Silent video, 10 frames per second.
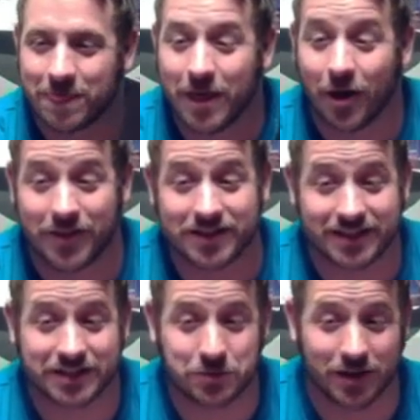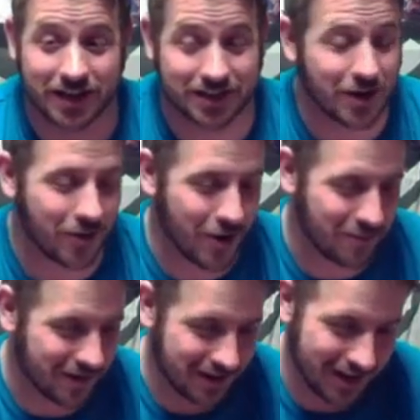No, this really, don't
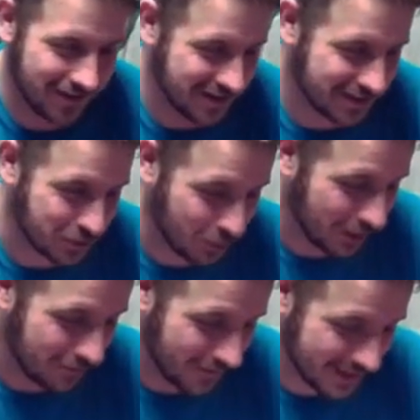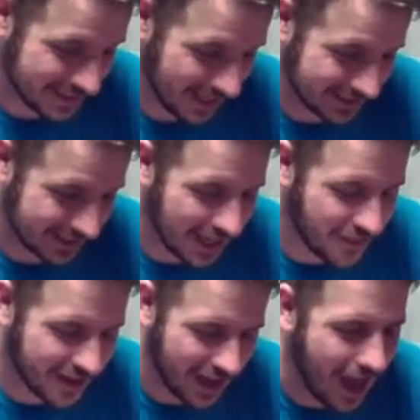open. This is really fantastic. I
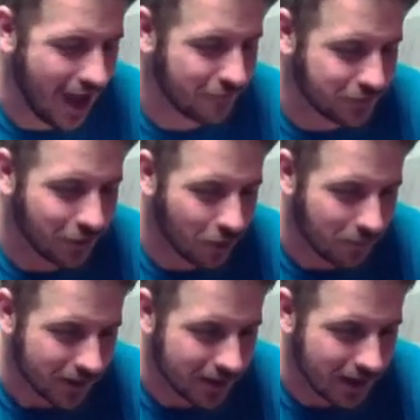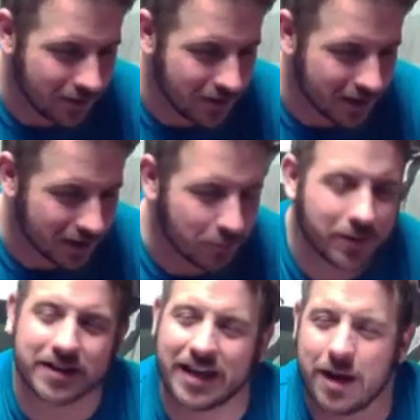think I have to open it. I think I do.
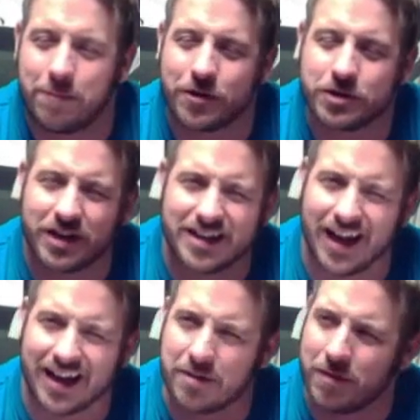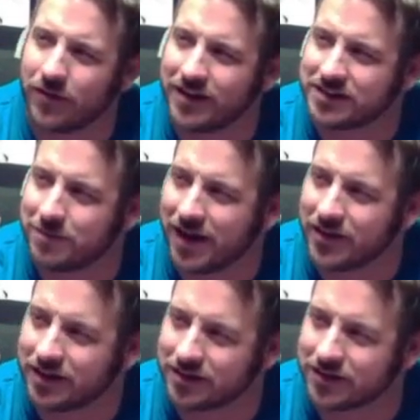But K-Push, I can't remember if he's the man
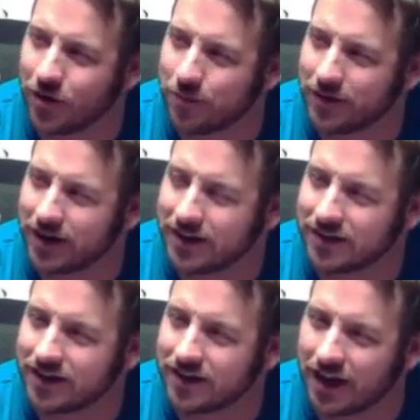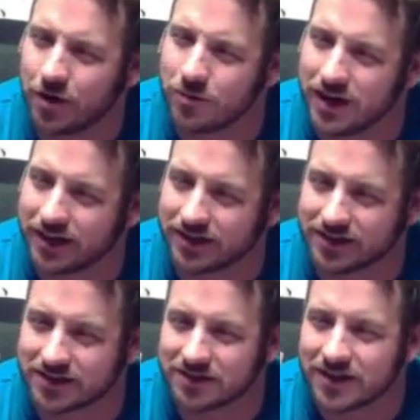that doesn't open anything. I know Nick
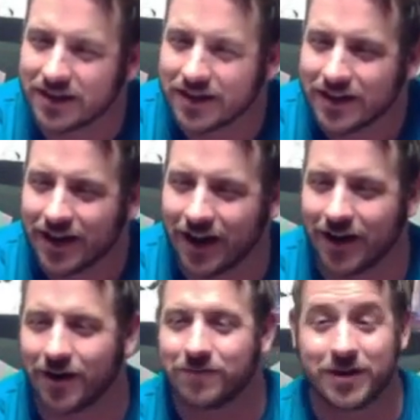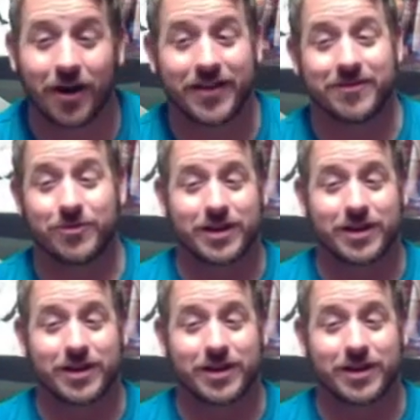doesn't. No, that